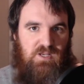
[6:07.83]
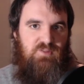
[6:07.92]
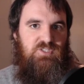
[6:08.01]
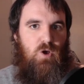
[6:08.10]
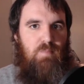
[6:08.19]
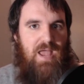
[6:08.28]
And
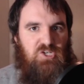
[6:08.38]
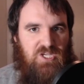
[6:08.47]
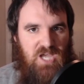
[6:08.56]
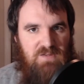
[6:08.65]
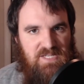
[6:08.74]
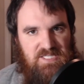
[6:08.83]
so I'm actually
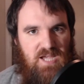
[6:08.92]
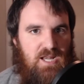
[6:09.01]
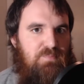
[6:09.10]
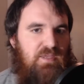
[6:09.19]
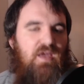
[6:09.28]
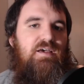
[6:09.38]
kind of
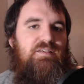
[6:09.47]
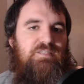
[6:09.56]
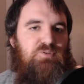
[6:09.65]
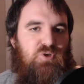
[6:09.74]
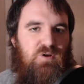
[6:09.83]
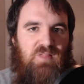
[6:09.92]
excited because I'm
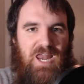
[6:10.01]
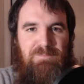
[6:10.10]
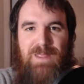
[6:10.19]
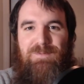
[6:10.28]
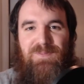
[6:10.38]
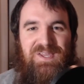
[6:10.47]
sure a lot of
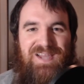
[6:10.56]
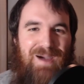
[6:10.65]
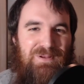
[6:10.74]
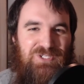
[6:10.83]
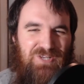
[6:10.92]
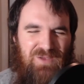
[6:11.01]
people in the
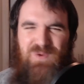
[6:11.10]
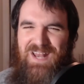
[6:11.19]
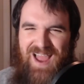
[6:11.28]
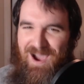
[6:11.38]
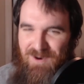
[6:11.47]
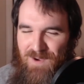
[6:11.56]
comments are like, wait,
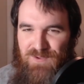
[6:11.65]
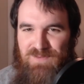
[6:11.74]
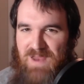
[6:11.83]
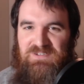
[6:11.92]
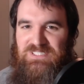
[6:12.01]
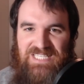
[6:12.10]
how have you
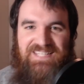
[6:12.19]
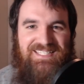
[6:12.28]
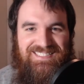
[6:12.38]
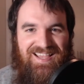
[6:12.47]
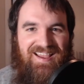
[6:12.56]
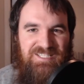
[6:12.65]
never seen
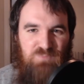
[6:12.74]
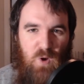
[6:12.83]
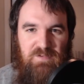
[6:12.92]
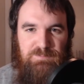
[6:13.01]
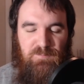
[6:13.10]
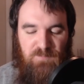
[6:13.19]
this guy's
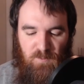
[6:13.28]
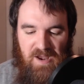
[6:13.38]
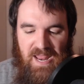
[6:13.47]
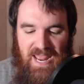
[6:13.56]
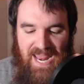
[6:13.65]
movies before?